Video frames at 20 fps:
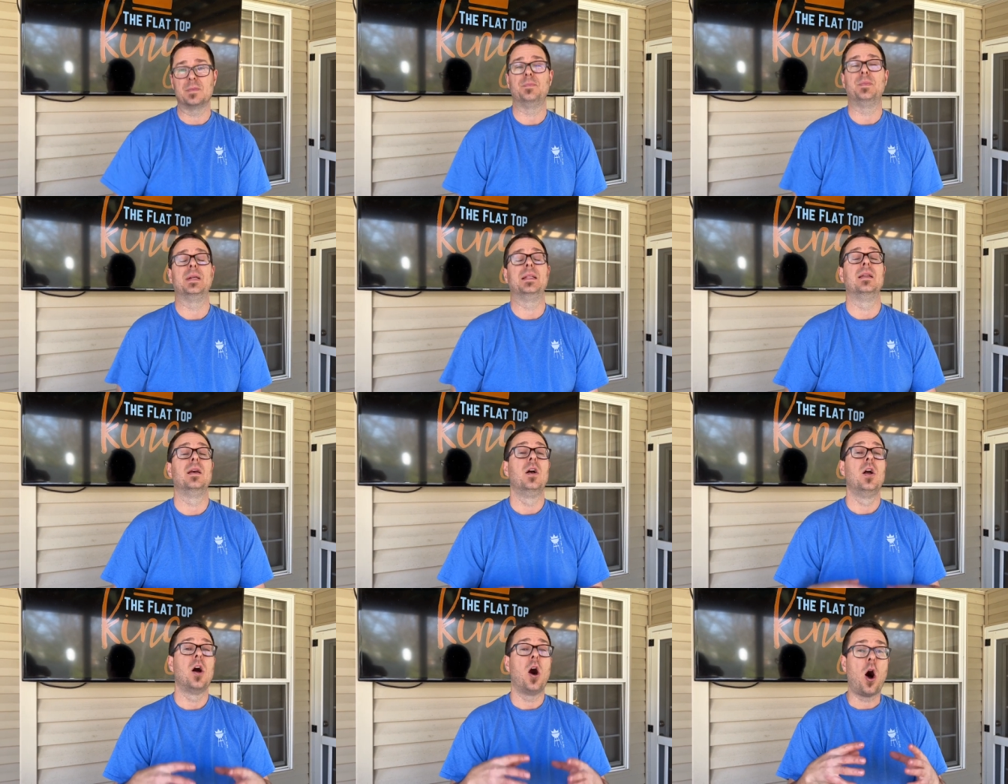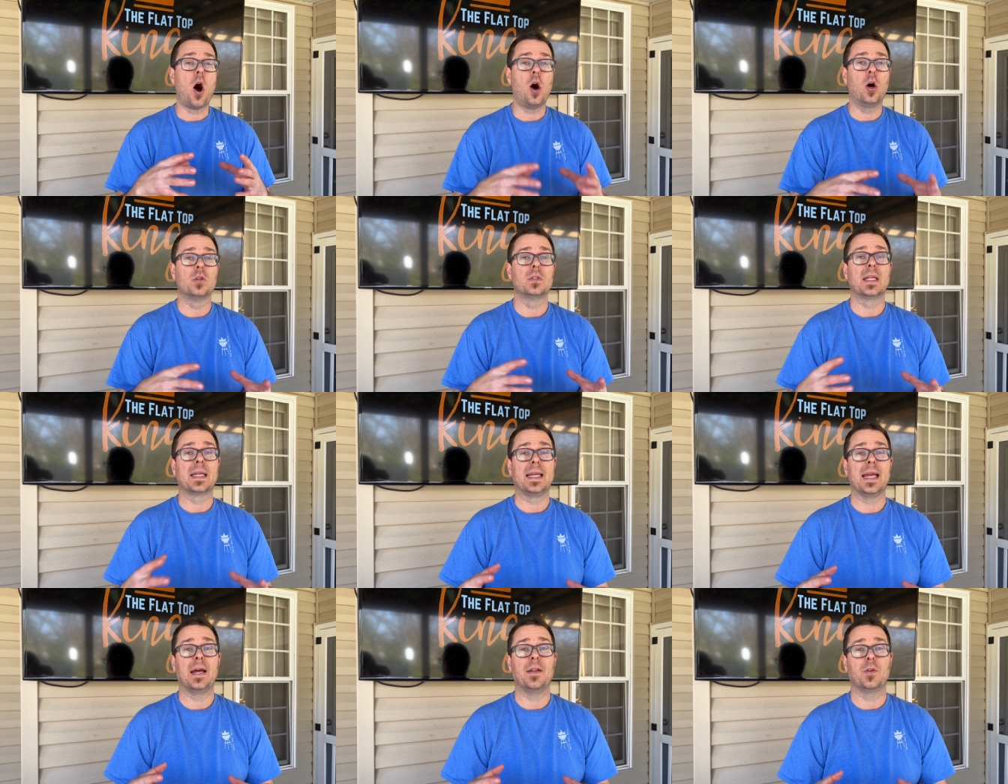But all
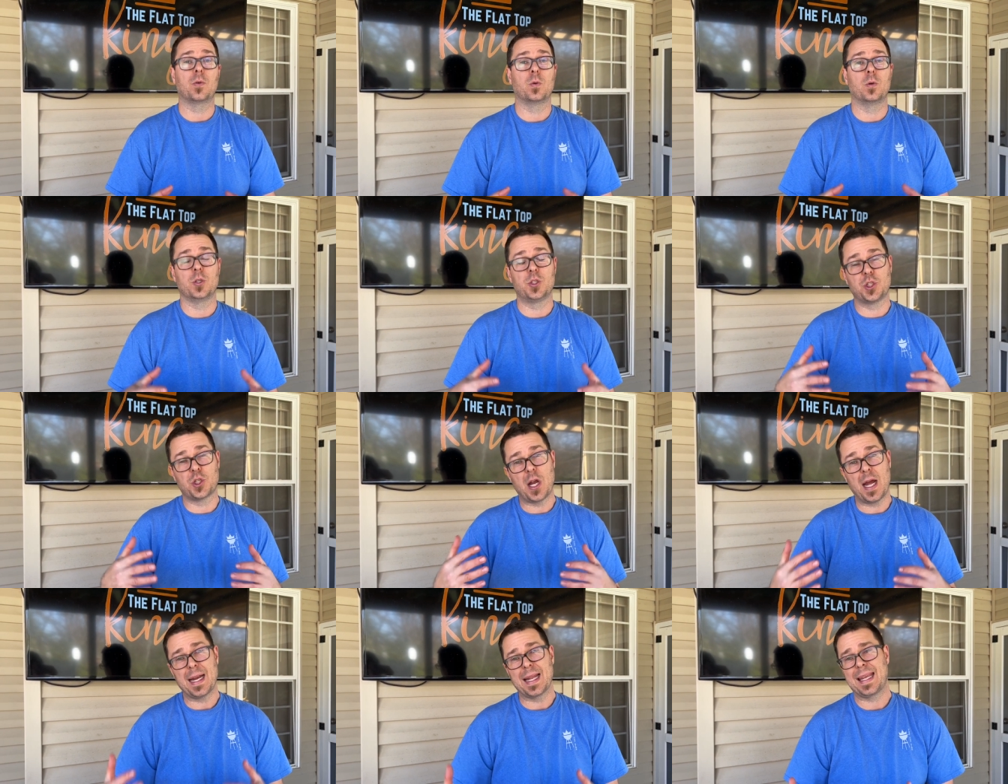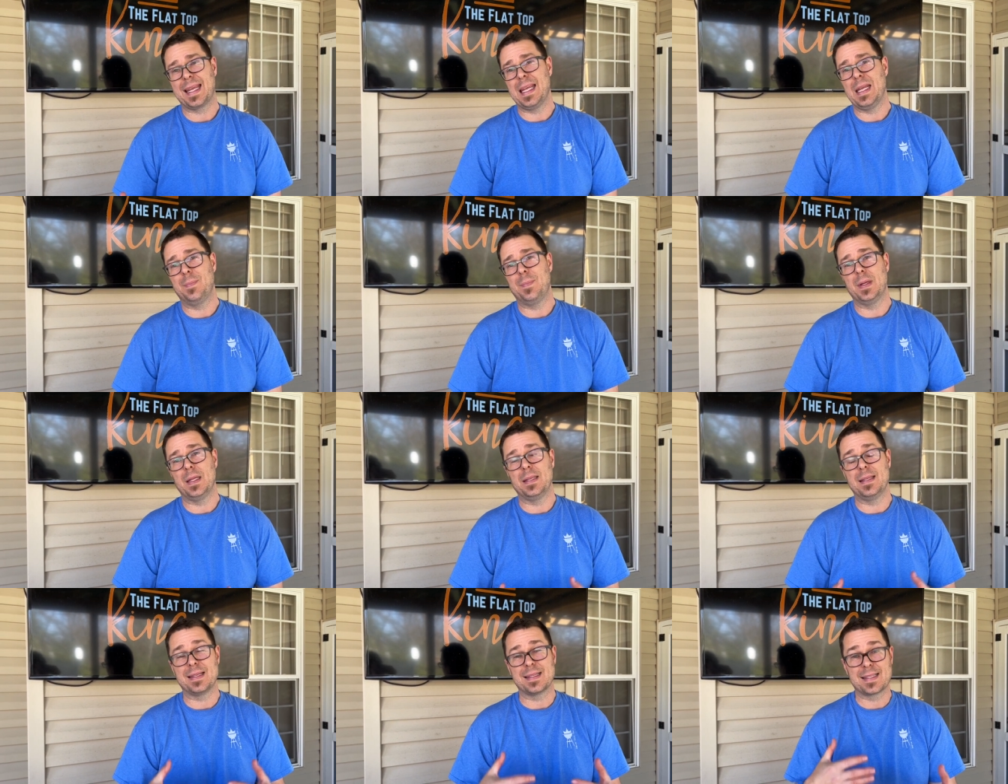together, we're going to try to keep
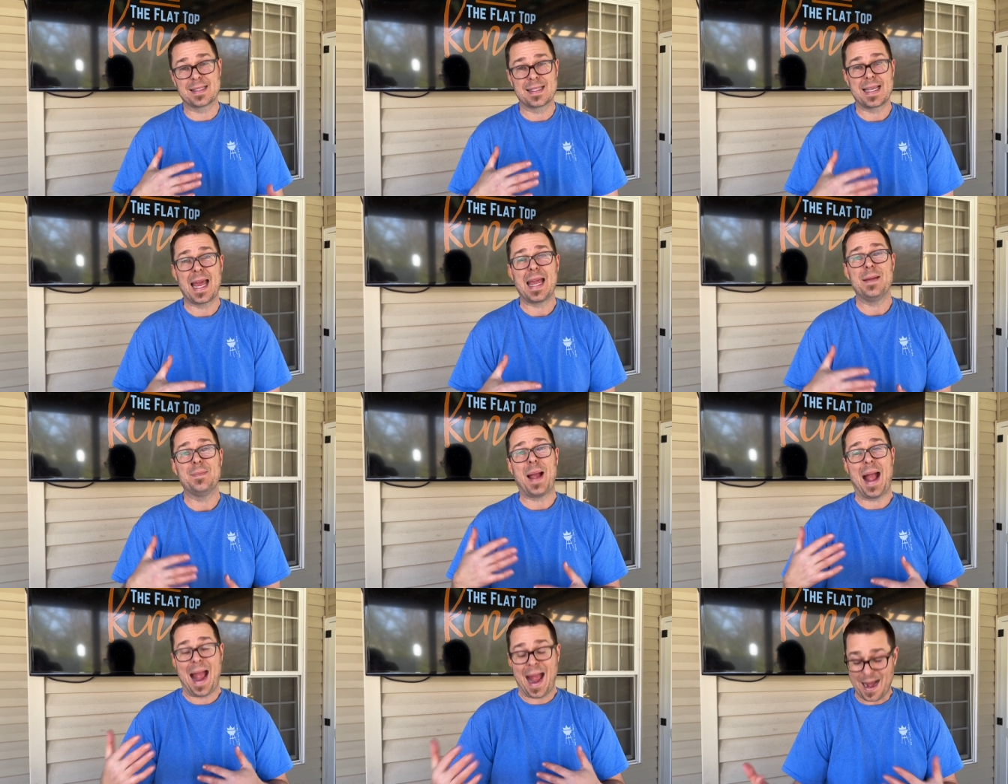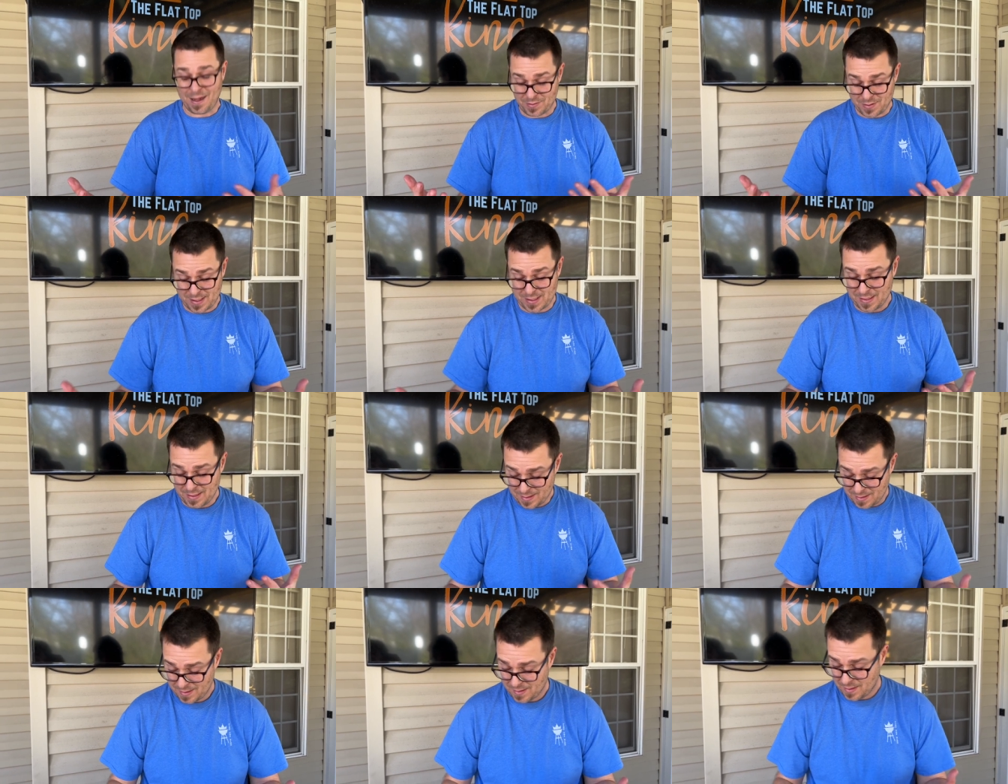it the same
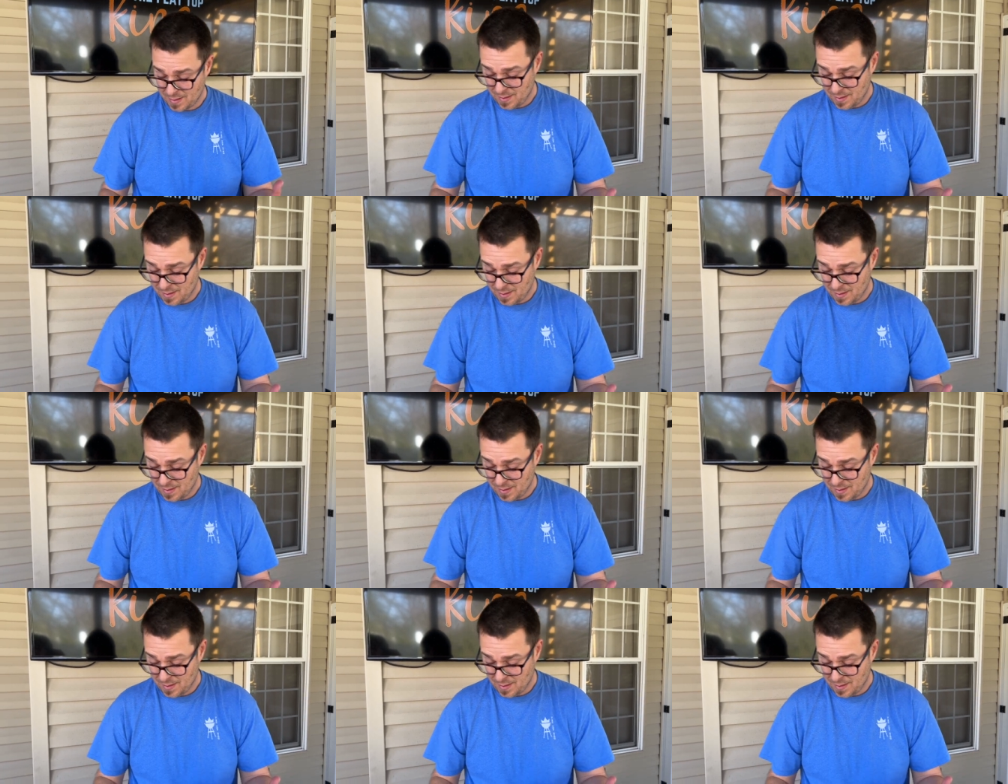ounces,